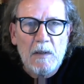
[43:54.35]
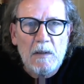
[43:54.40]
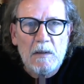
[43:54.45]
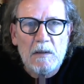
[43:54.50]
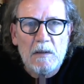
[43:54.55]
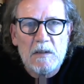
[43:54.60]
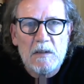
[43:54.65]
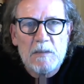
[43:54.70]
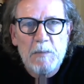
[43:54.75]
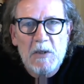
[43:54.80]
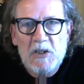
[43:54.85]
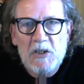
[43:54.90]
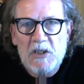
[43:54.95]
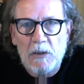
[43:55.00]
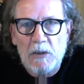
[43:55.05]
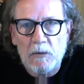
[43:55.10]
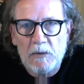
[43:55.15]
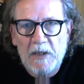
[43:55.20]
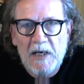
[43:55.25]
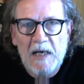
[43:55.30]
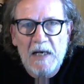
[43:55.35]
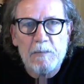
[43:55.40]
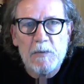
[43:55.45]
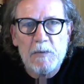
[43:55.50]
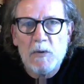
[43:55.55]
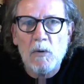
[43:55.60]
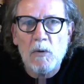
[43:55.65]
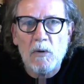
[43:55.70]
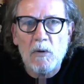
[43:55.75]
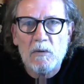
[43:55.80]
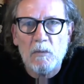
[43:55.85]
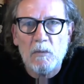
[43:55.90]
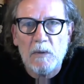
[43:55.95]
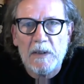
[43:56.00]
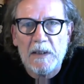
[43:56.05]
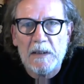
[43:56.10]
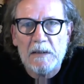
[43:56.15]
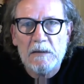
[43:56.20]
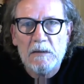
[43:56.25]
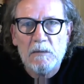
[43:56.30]
especially on Cape York,
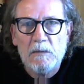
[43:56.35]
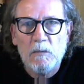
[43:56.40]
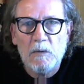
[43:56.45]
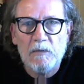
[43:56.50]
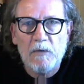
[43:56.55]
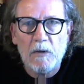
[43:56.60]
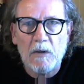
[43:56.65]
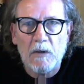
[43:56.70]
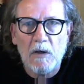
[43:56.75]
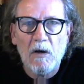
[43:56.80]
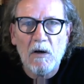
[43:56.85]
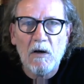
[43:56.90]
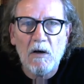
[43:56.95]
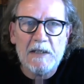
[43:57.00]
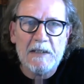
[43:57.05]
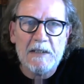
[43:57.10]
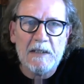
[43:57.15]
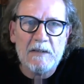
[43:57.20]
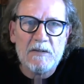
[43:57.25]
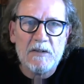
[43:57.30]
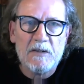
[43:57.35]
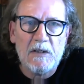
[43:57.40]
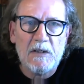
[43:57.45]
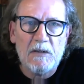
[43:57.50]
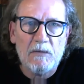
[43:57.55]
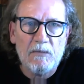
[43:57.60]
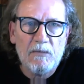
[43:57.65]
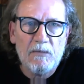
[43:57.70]
where we've got a high density of